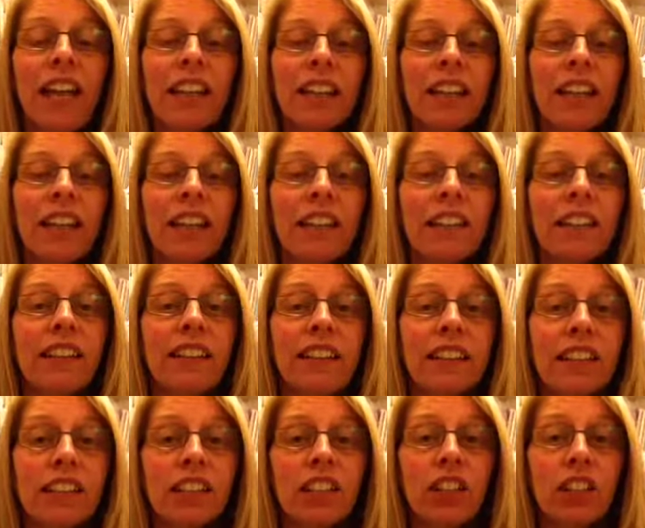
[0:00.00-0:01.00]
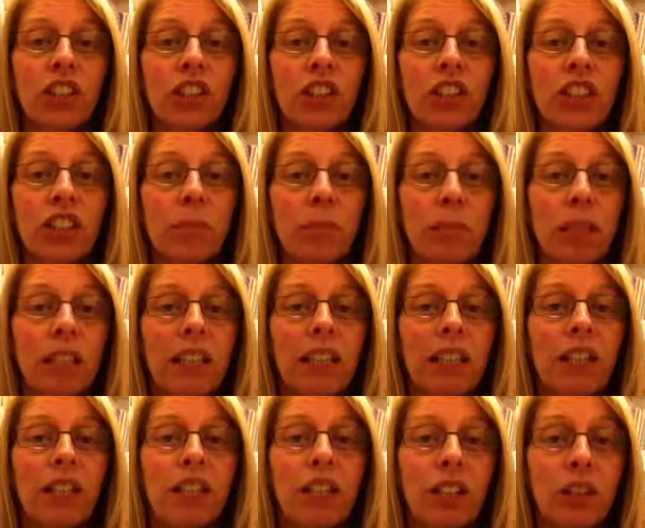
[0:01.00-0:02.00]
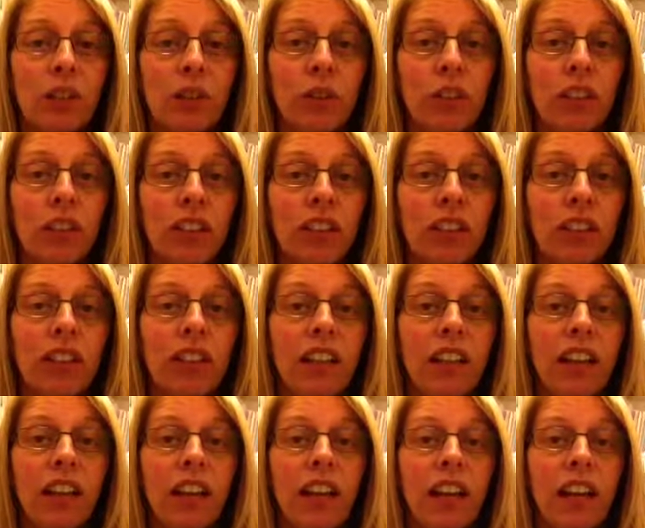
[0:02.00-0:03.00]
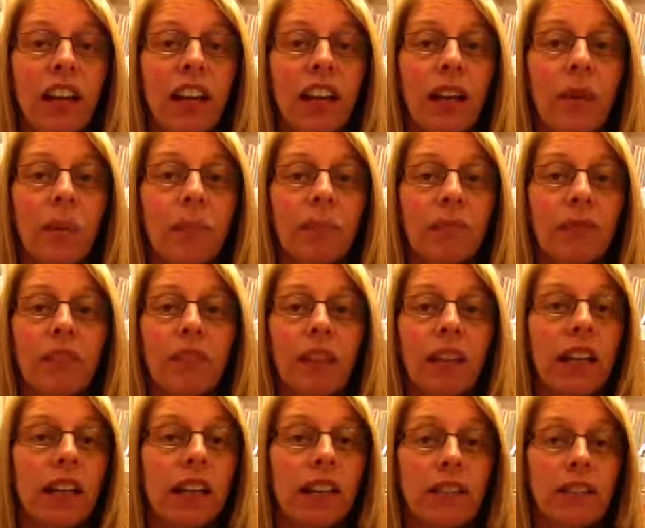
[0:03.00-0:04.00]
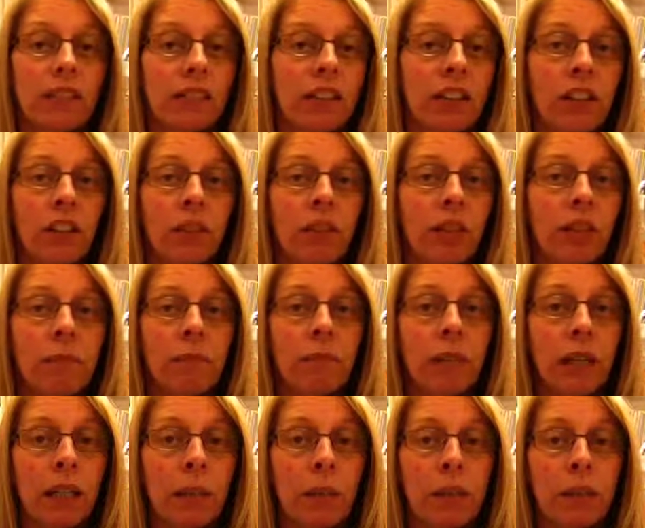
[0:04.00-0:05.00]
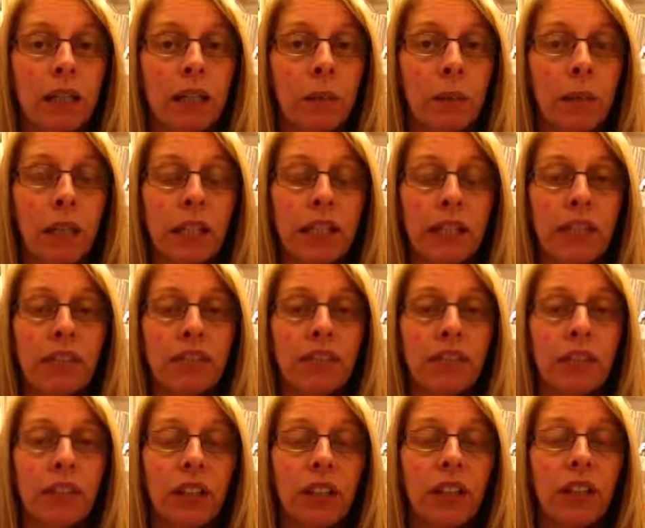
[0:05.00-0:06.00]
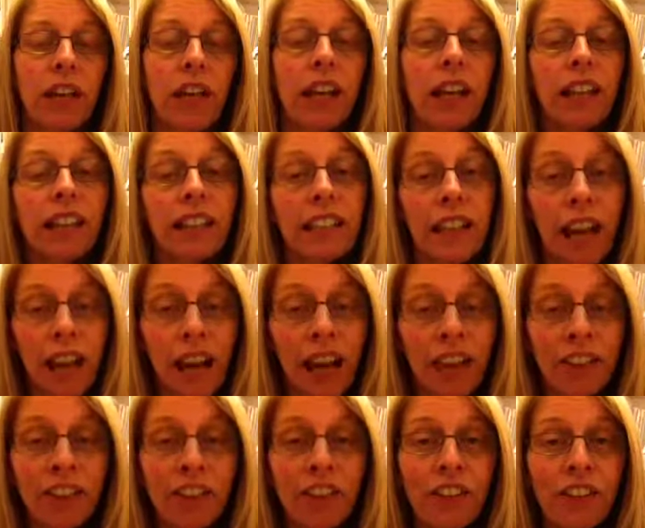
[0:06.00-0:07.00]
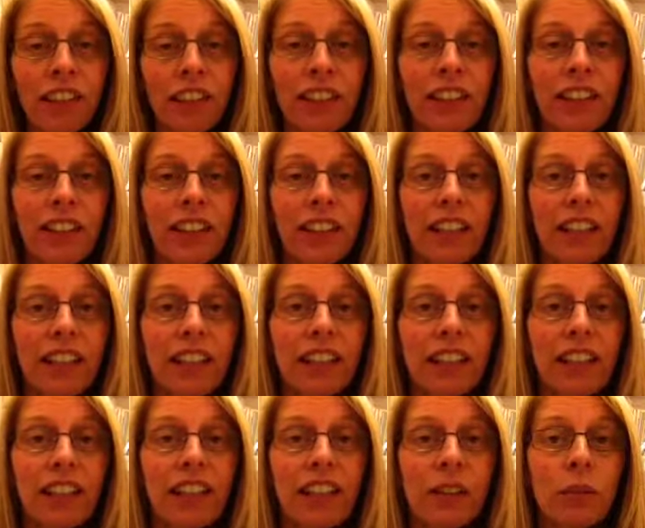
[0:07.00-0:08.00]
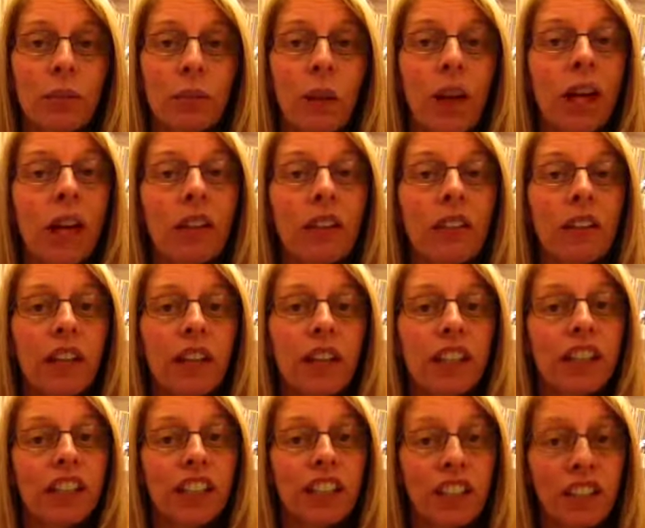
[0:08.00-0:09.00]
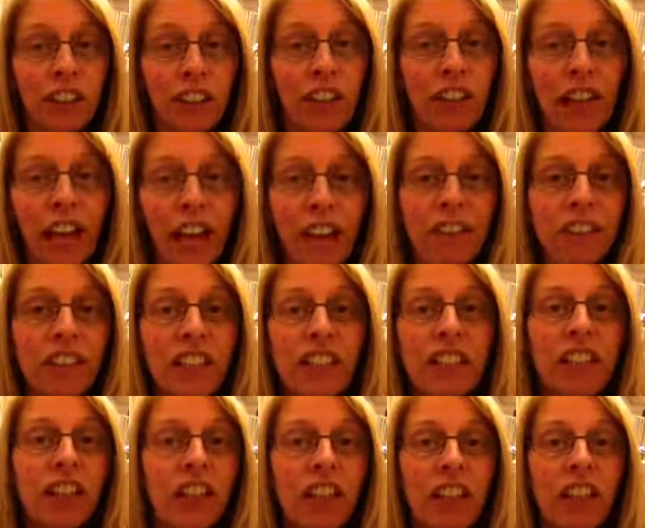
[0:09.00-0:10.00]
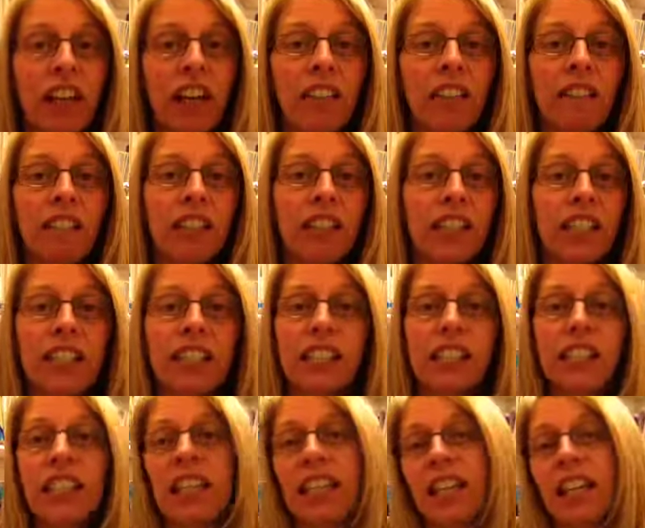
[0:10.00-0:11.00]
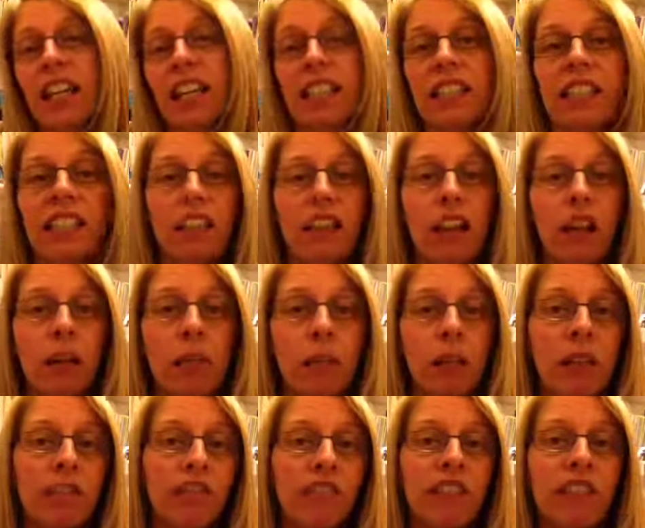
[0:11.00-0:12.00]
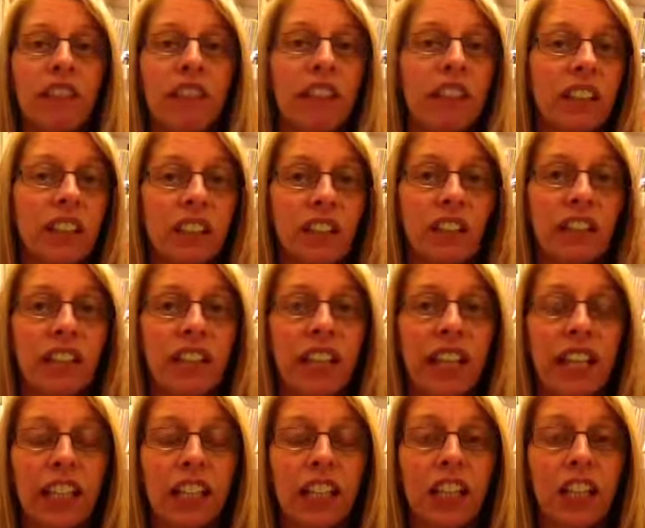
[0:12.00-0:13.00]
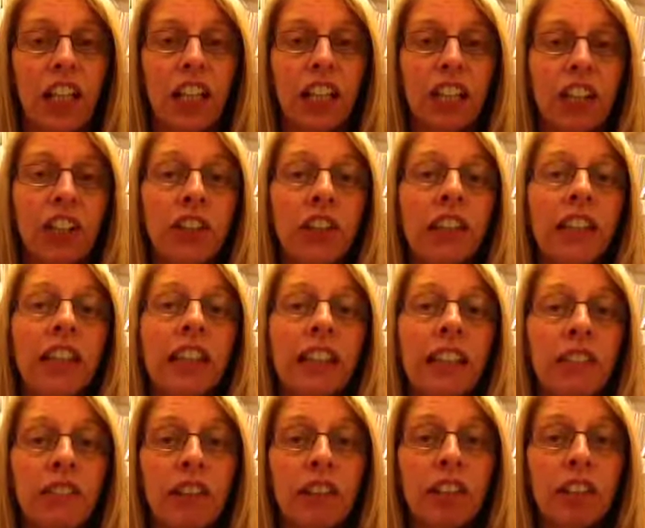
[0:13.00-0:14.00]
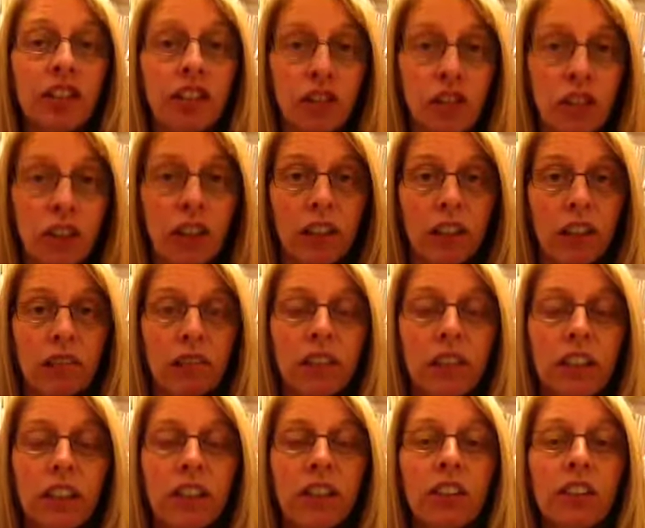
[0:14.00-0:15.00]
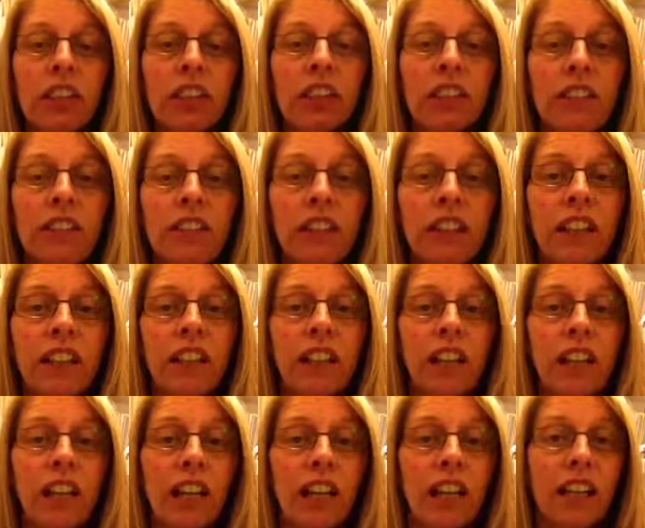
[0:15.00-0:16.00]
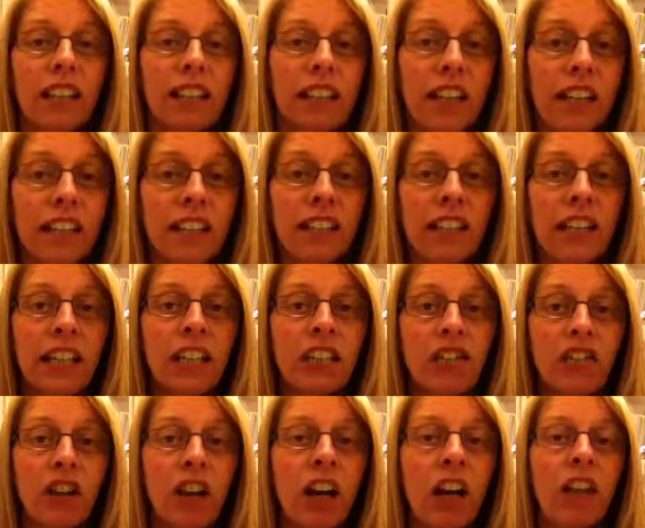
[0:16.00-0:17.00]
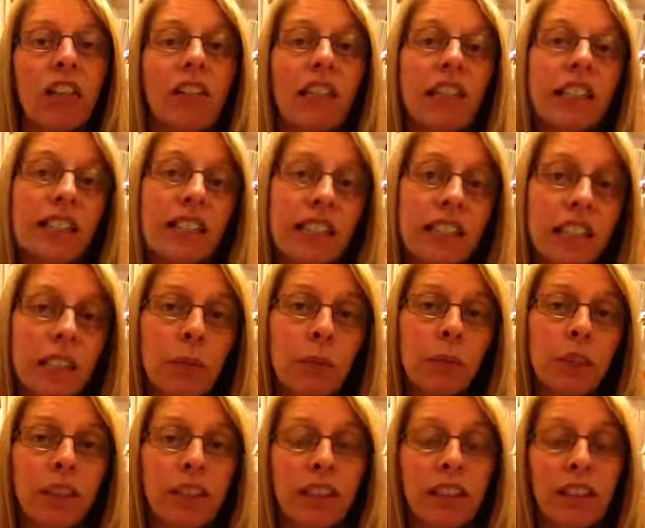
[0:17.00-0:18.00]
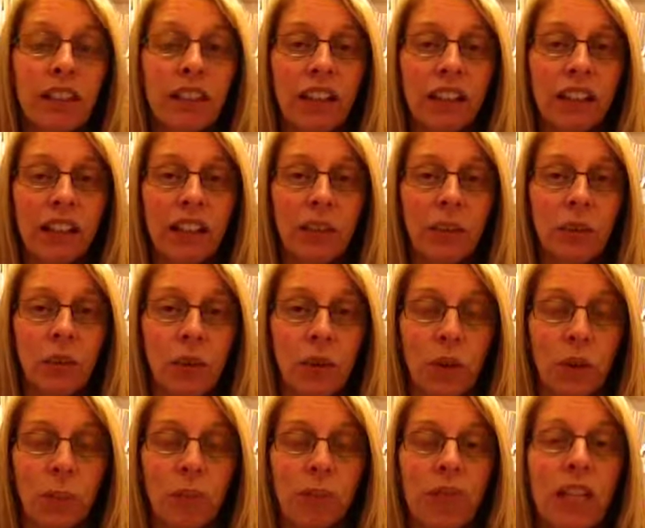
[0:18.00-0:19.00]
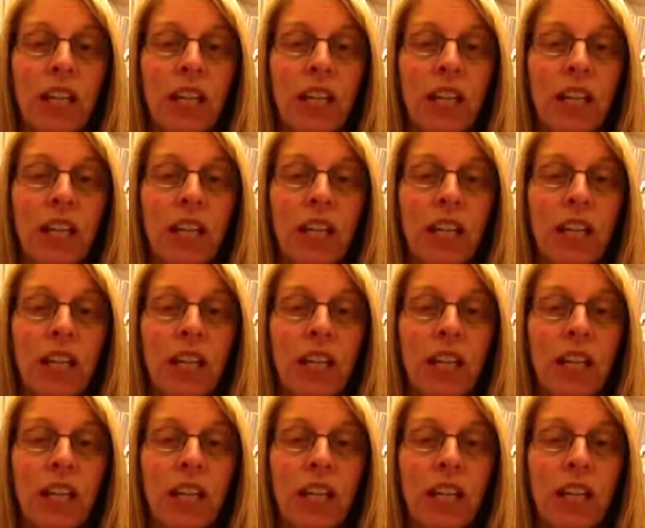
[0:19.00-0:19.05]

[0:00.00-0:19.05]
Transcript: then this could just be the solution um, that you know, it may be there waiting for you. The other great thing is, as well, that you don't have to sign up for this and say, that's it, I'm in for, you know, the next year. You can give it a trial. You can give it a 10 day trial and see whether you like it or not.